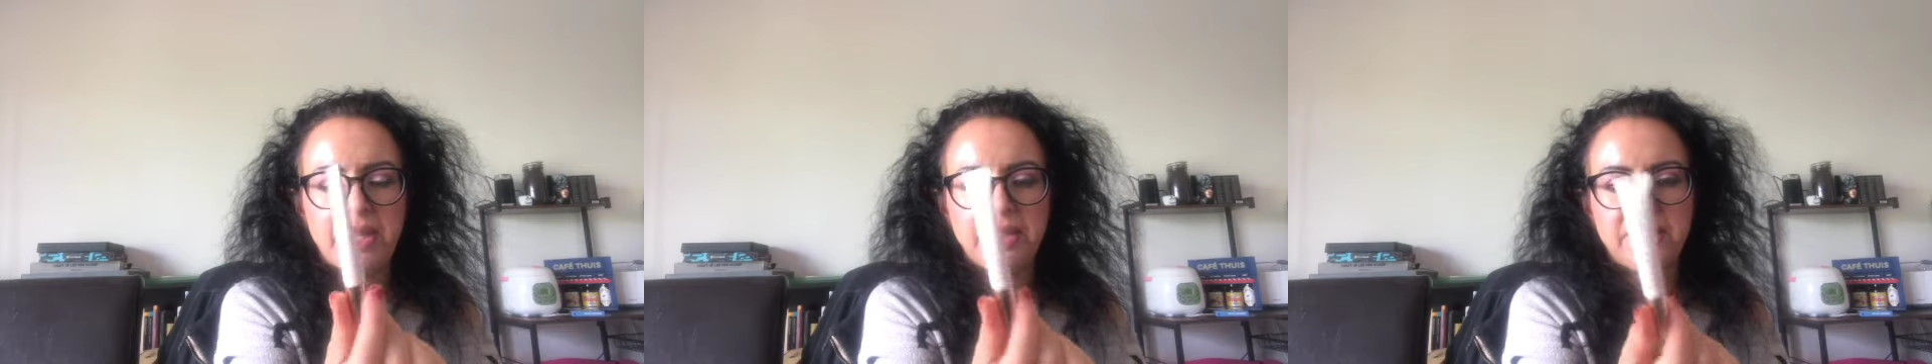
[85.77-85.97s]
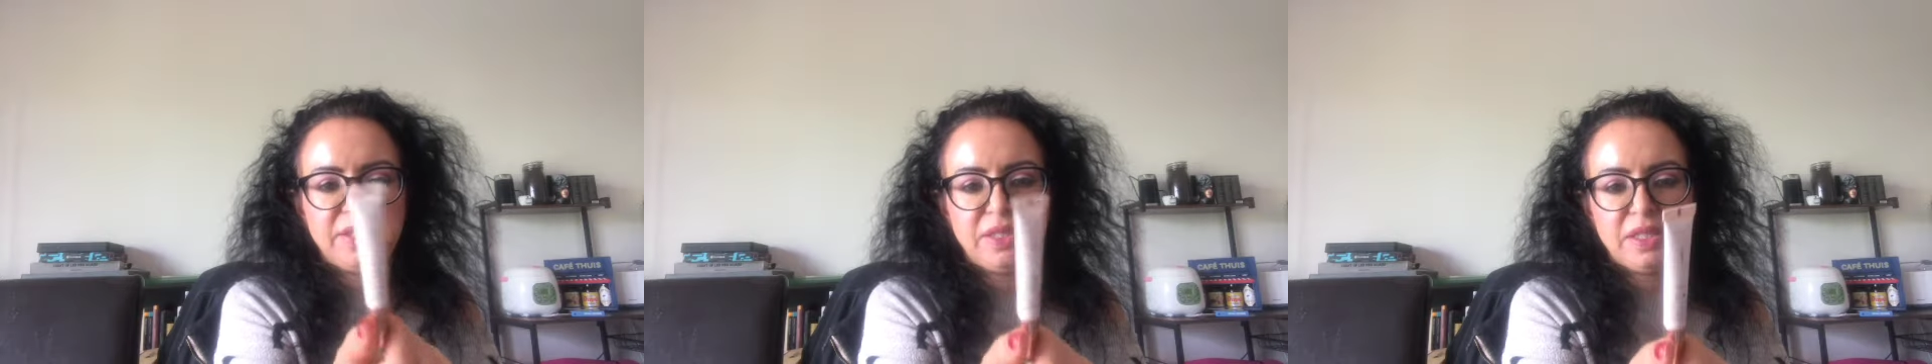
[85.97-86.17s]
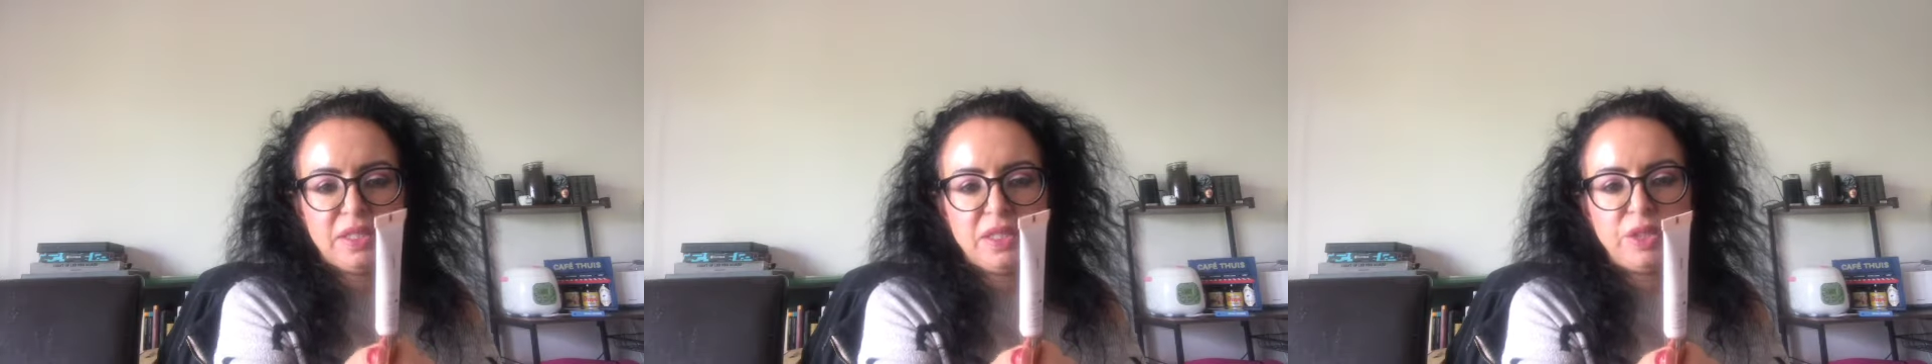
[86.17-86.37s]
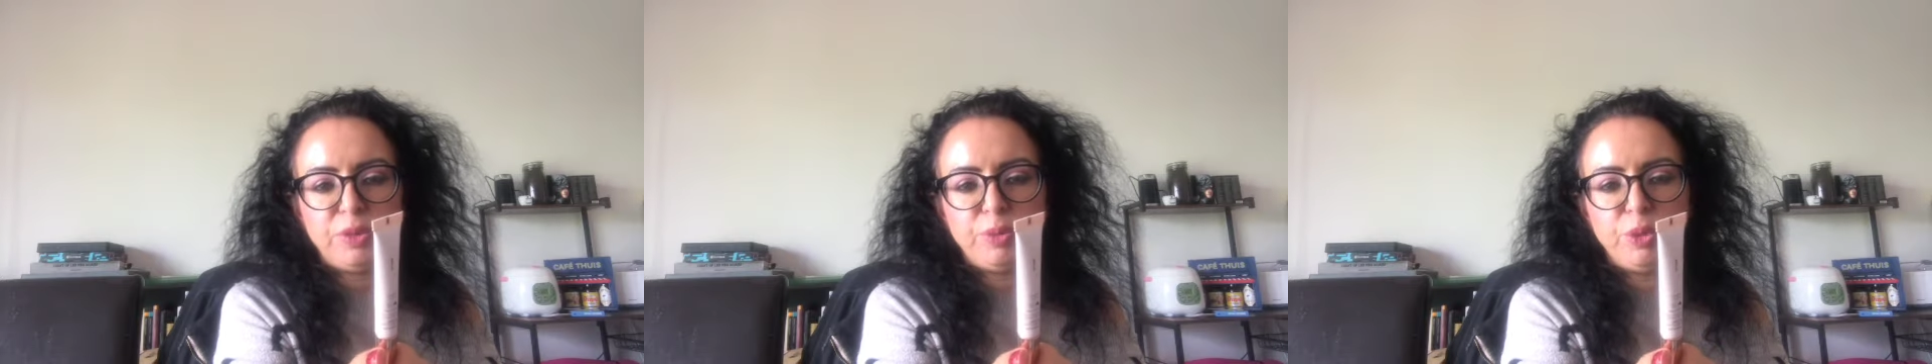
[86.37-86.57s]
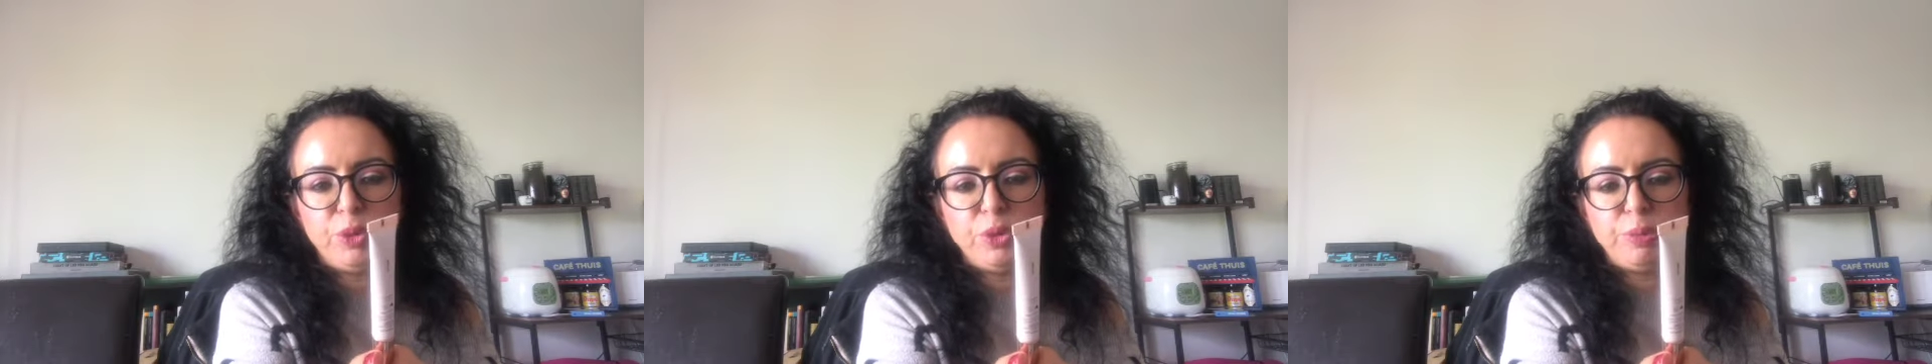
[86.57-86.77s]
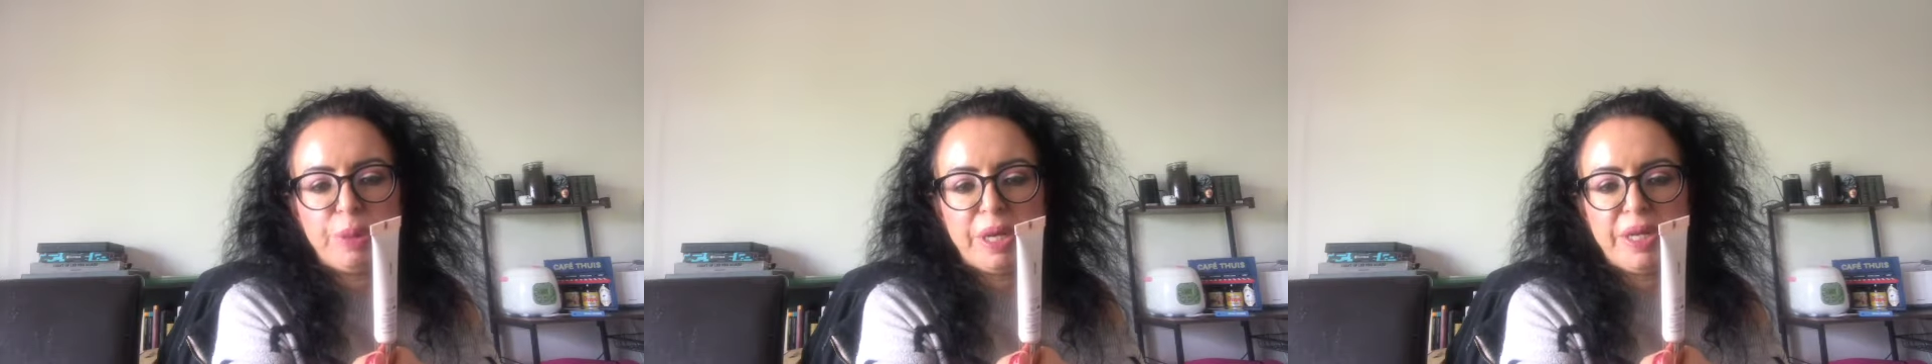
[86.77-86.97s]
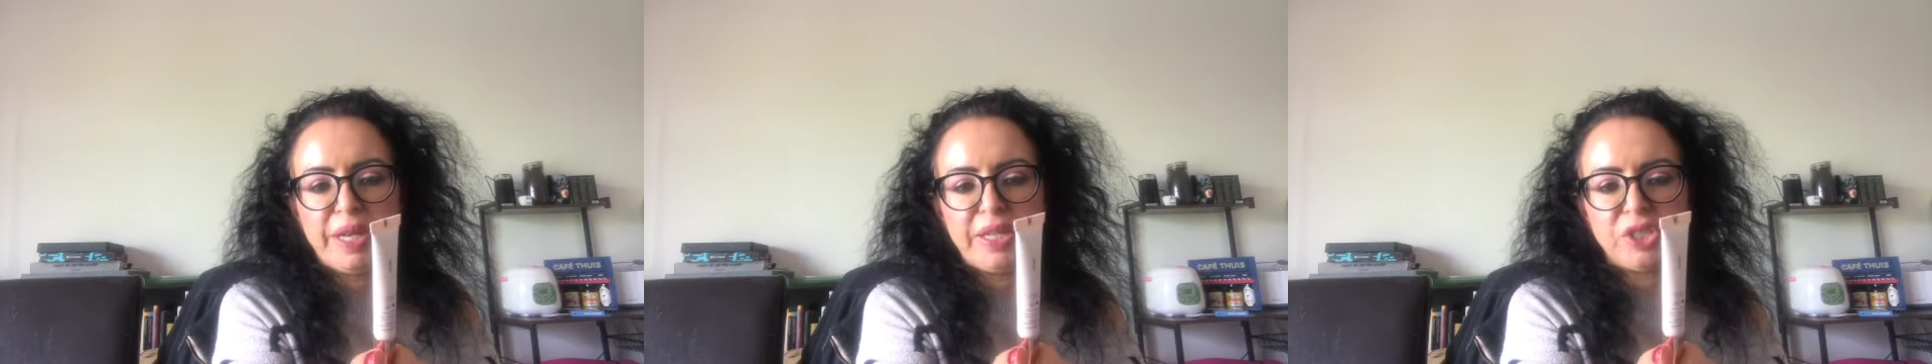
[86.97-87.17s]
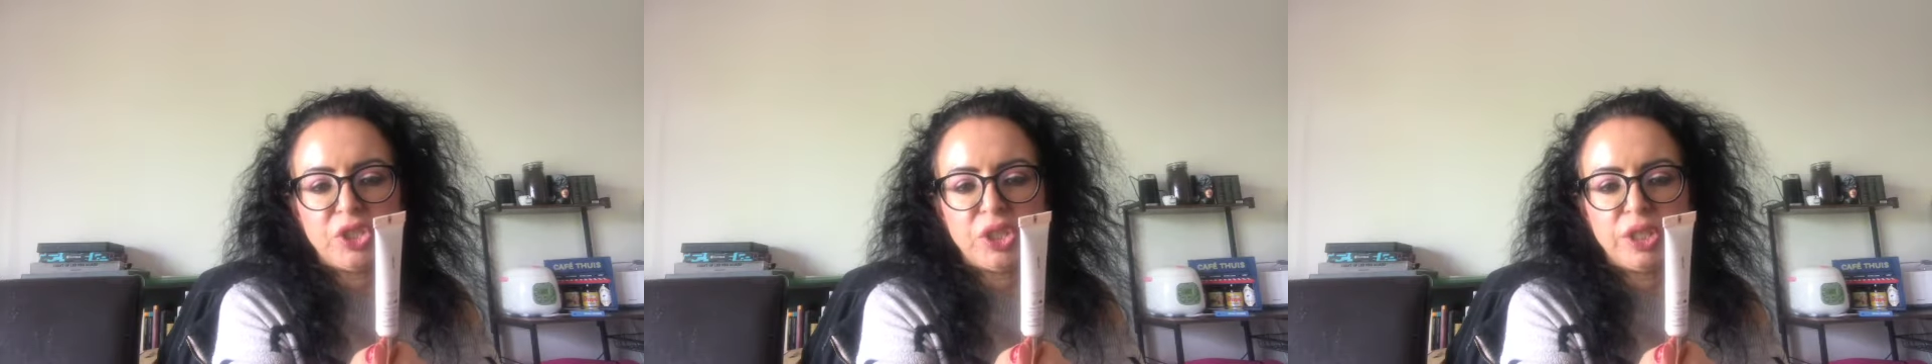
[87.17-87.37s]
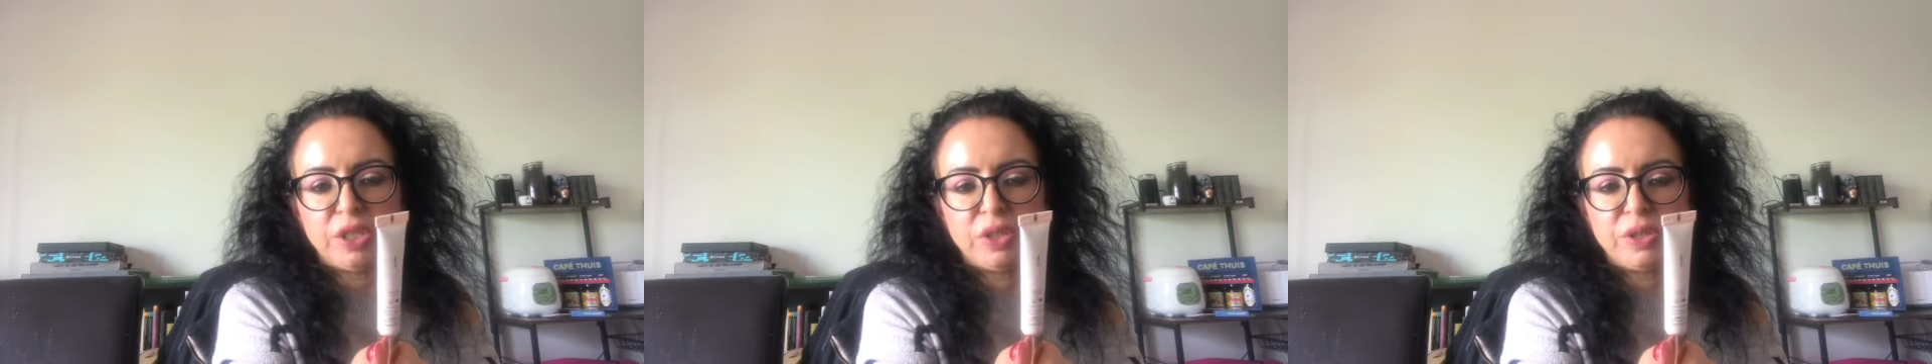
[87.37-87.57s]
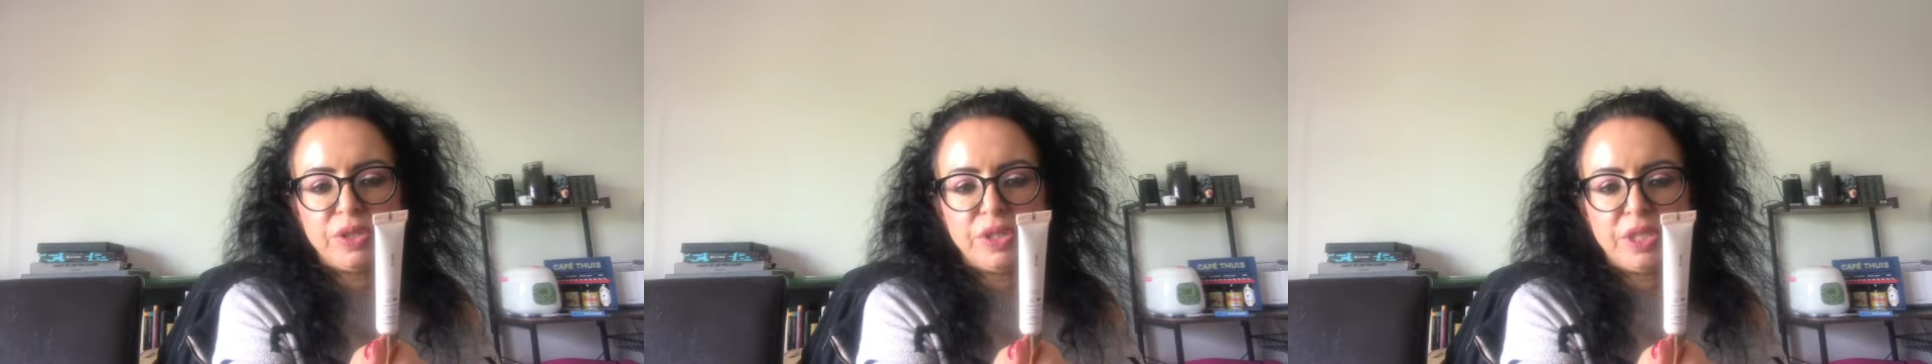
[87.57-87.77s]
This is a Nude by Nature
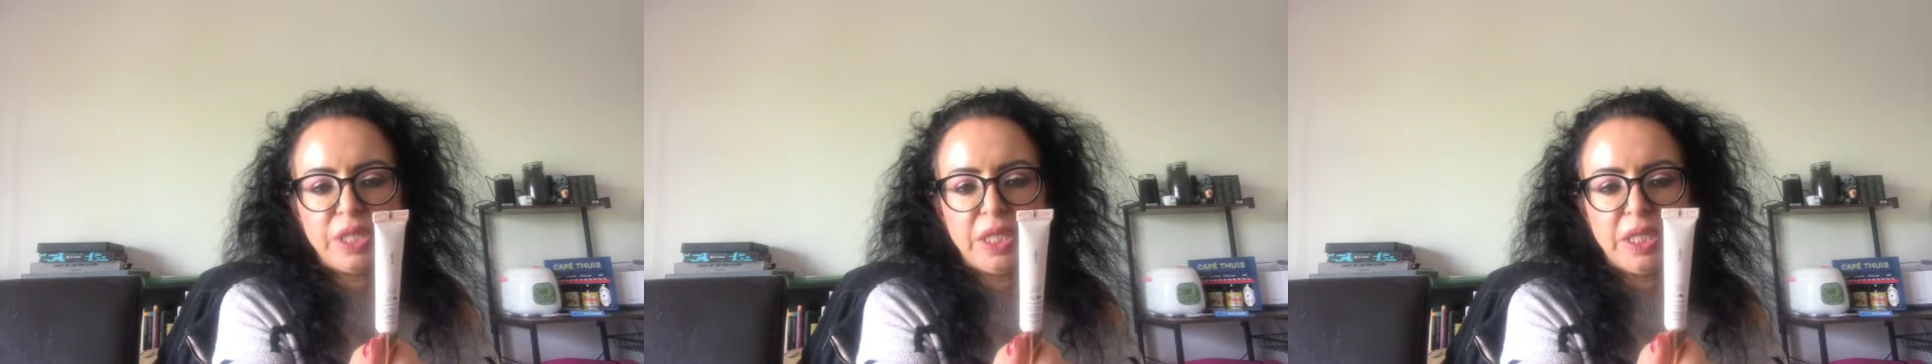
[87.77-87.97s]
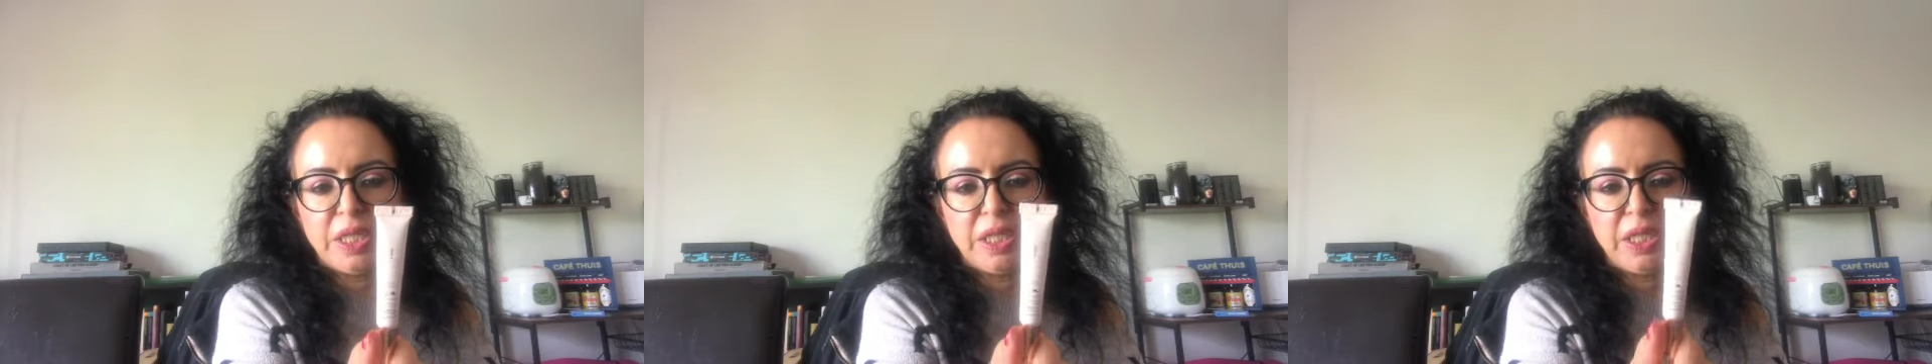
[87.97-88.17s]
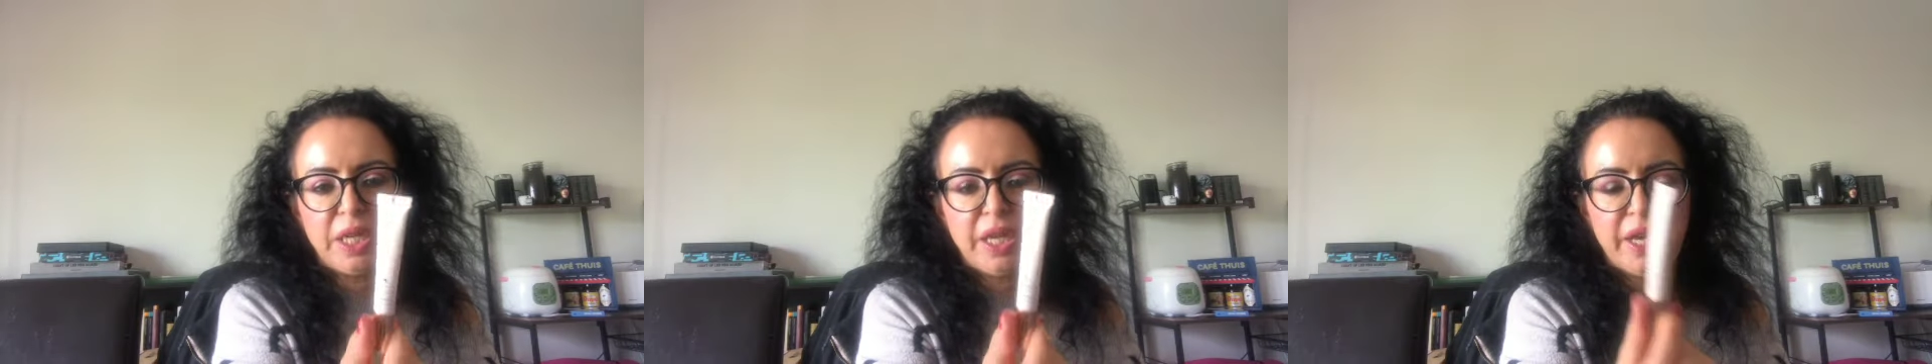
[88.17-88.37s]
concealer.